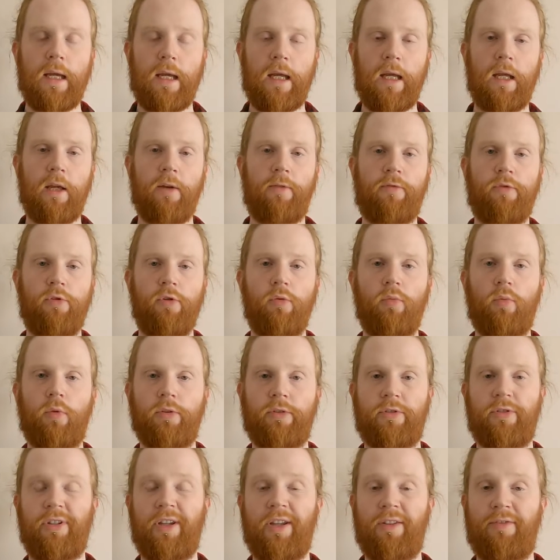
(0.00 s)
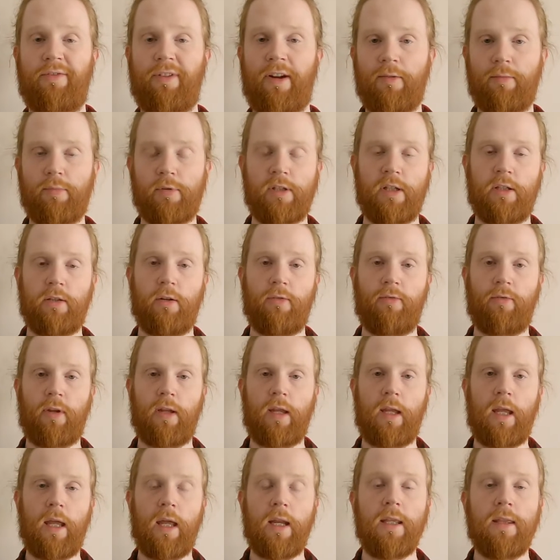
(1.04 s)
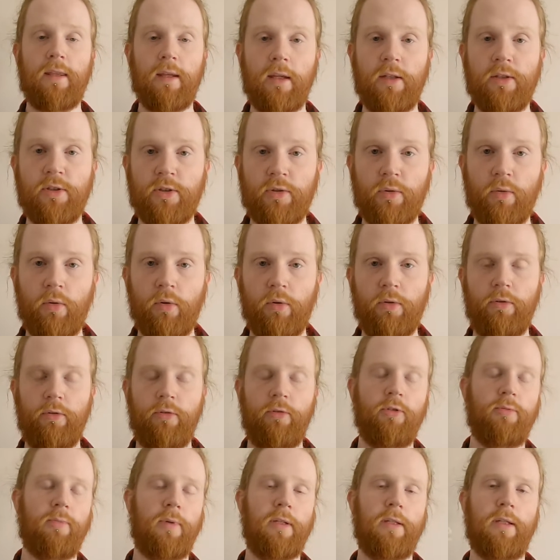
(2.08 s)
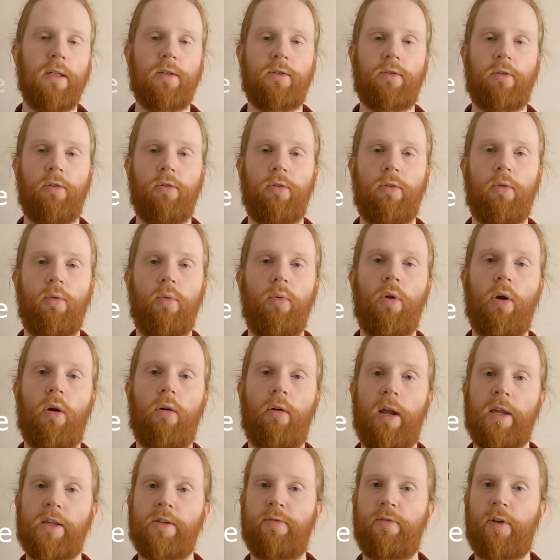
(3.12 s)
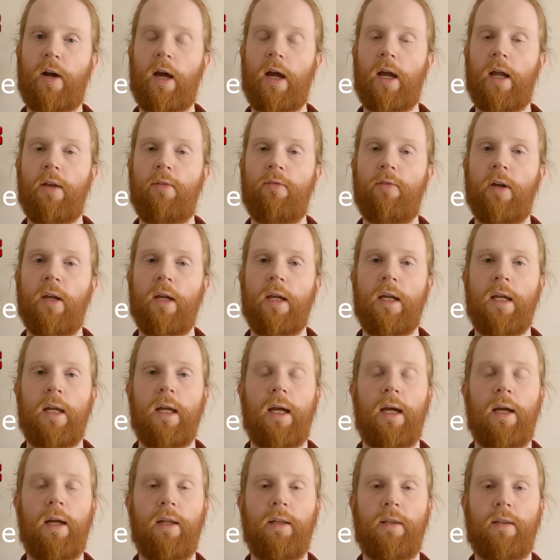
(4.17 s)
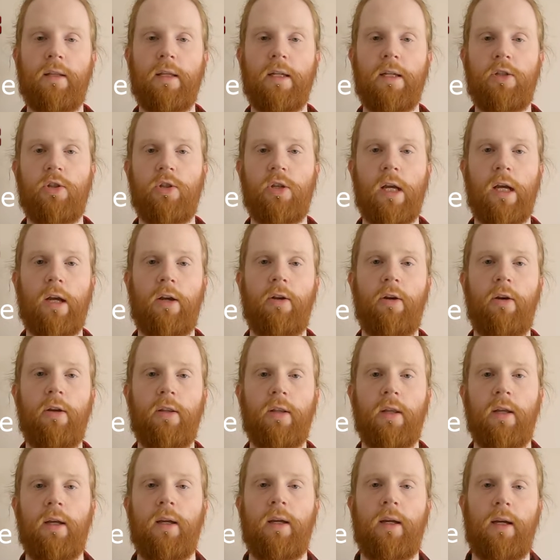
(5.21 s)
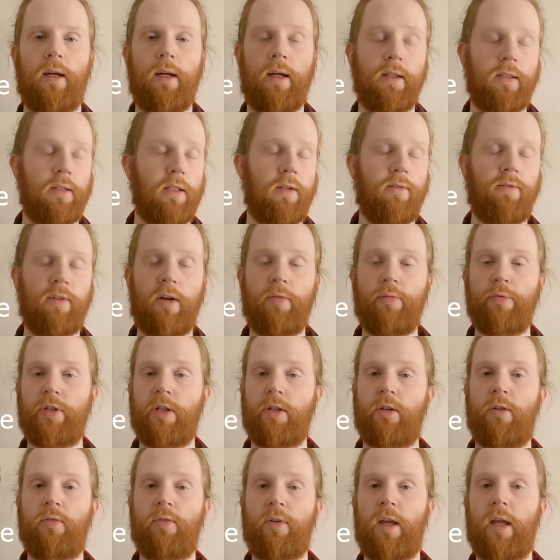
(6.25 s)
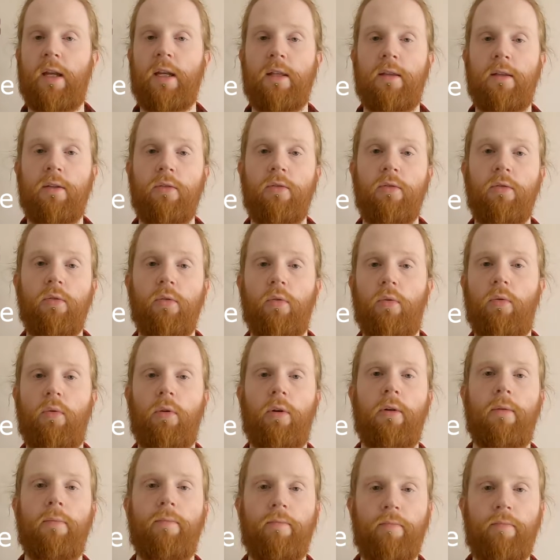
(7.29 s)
If you want to get 5% off anything in store, use my discount code RS5 at the checkout and take 5% off anything you order.